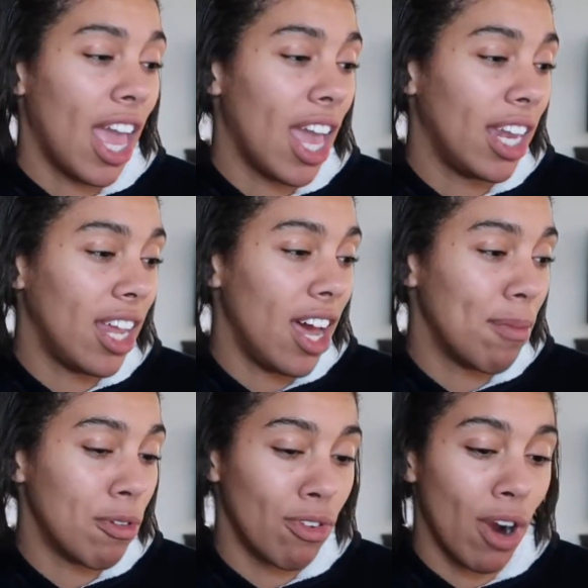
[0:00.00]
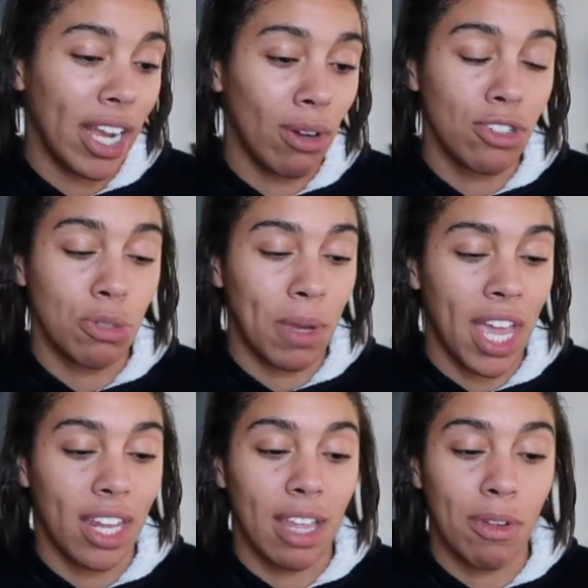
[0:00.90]
And before I go to
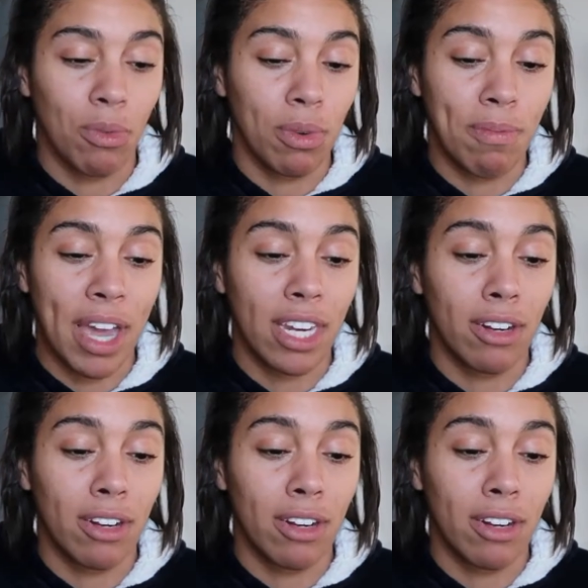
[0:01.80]
Japan, my